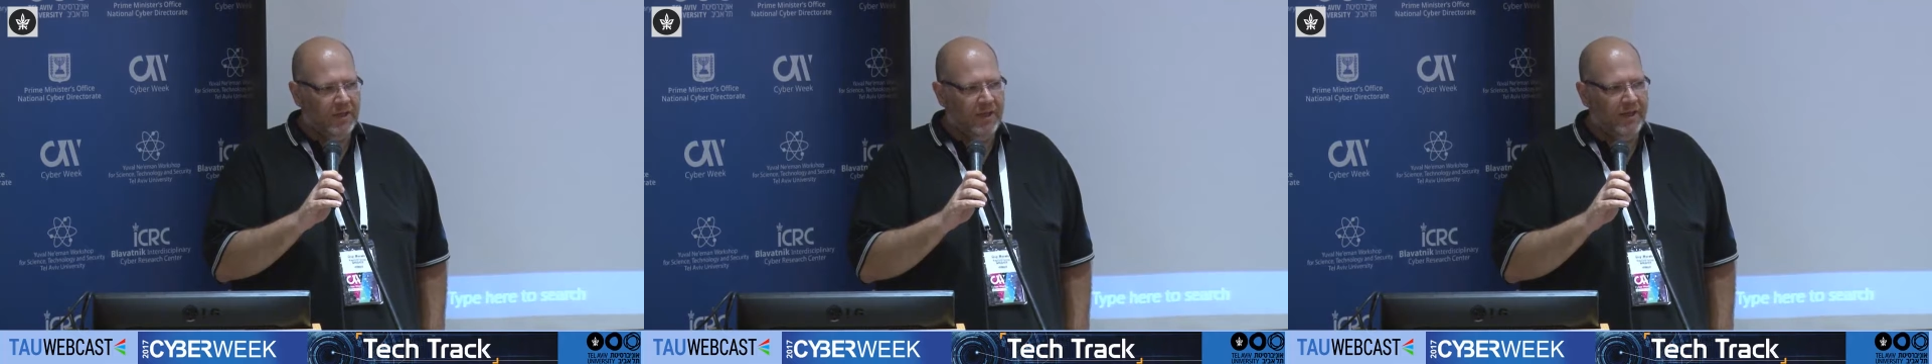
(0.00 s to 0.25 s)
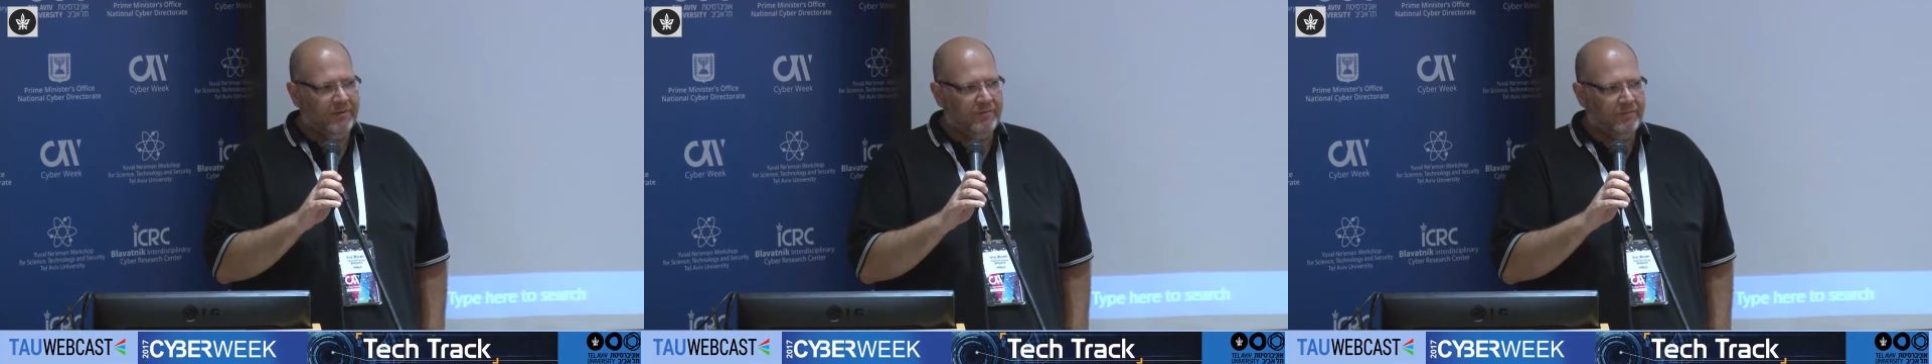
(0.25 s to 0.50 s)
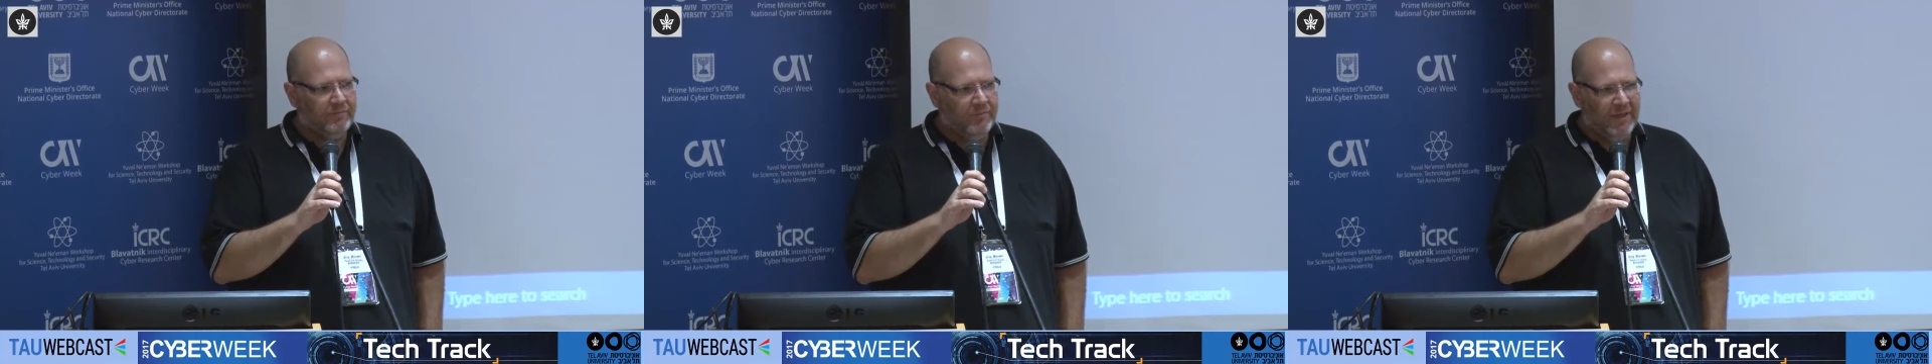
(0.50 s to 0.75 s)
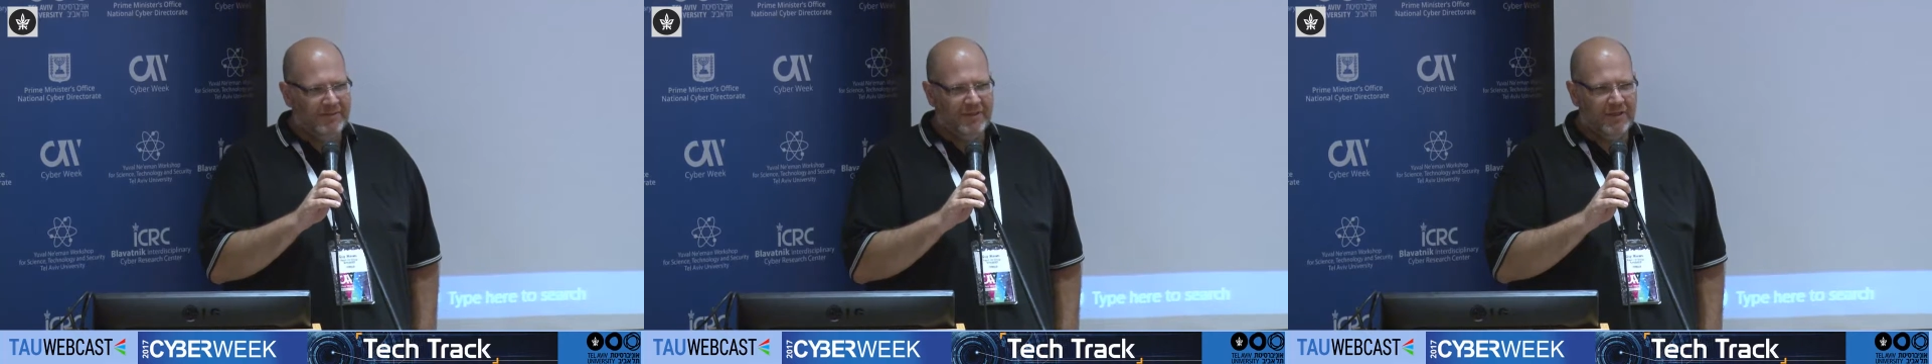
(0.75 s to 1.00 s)
And
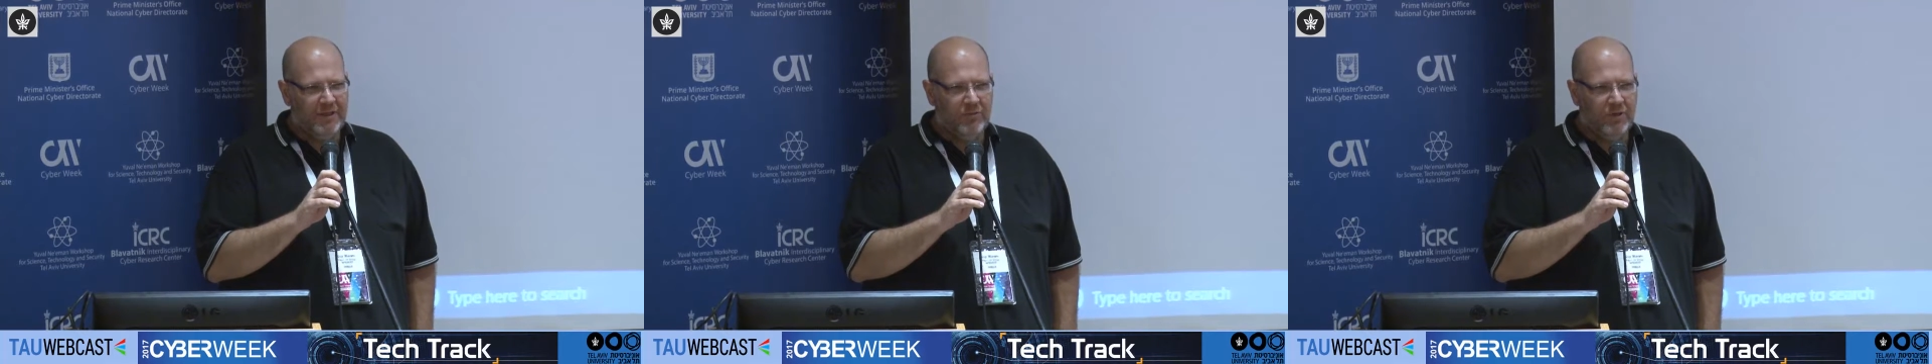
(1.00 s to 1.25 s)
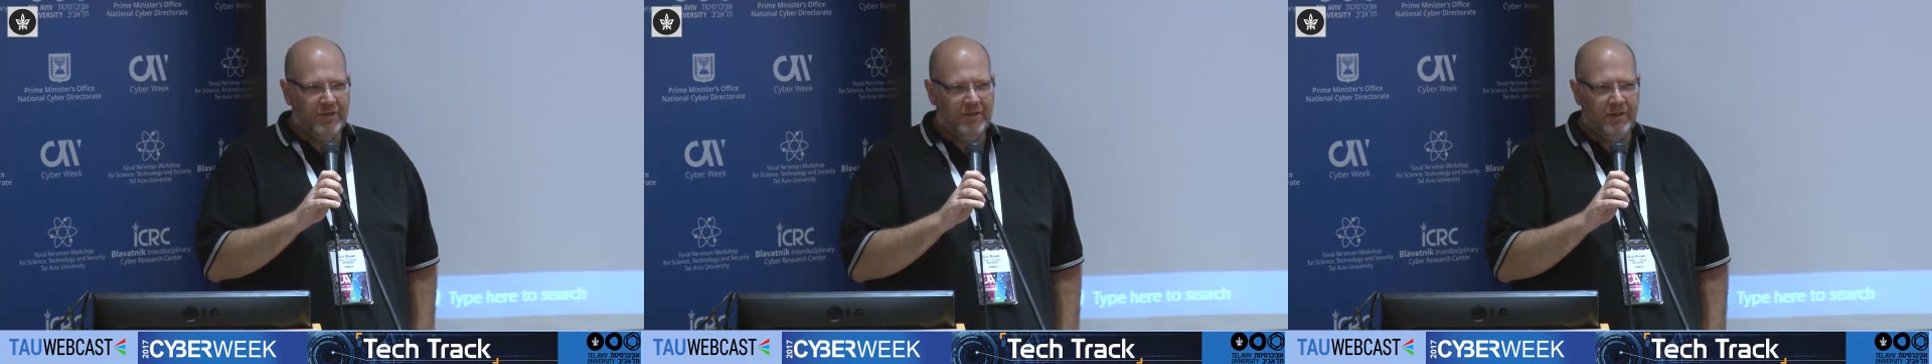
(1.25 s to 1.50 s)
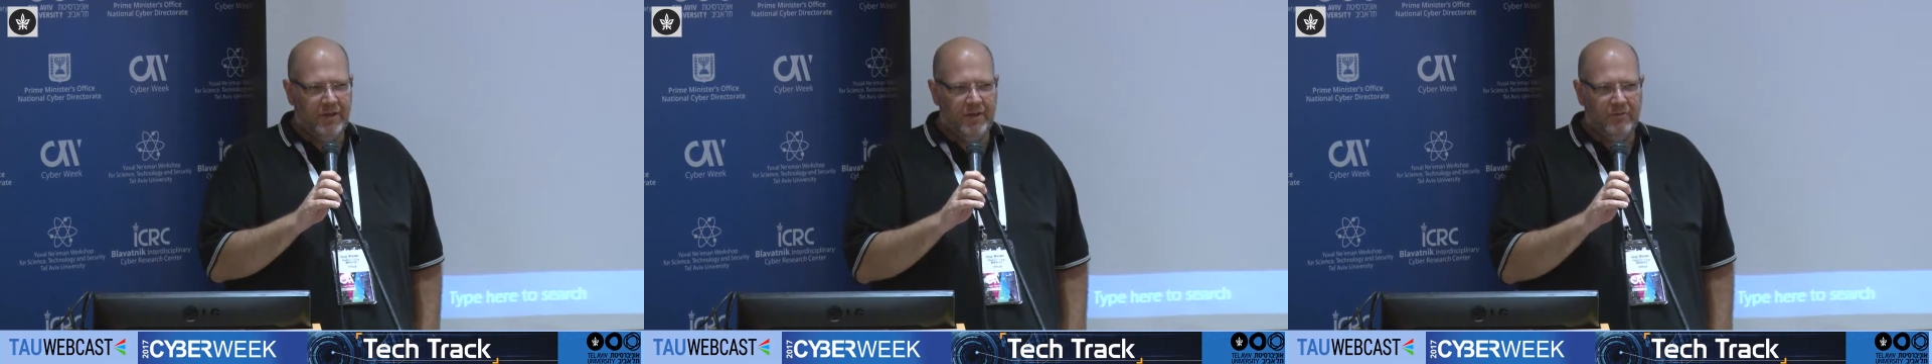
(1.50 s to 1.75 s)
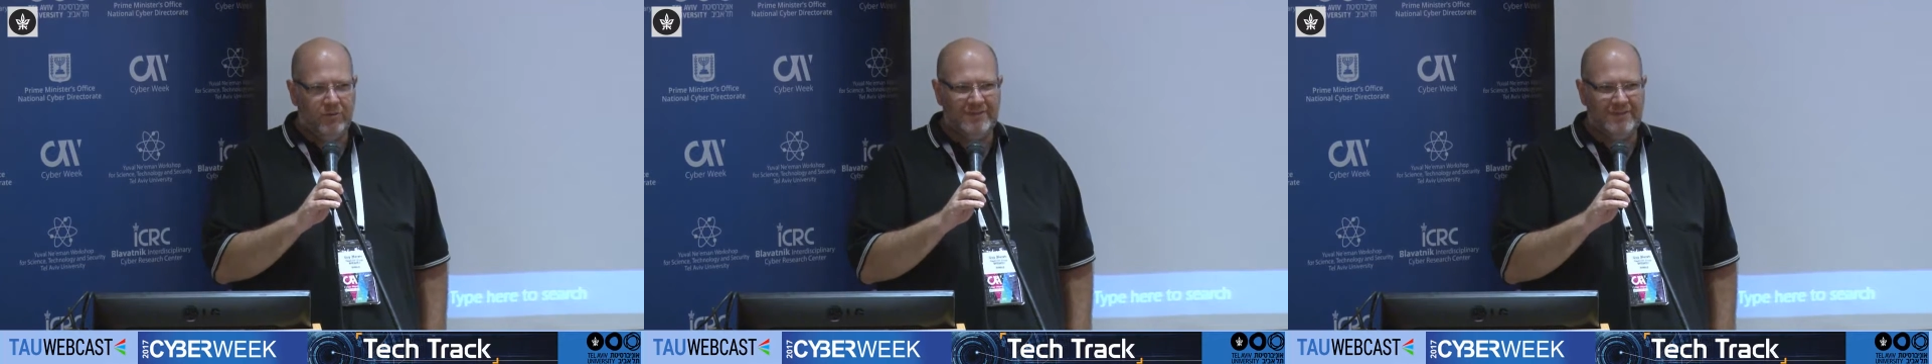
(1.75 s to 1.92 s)
basically, when uh, we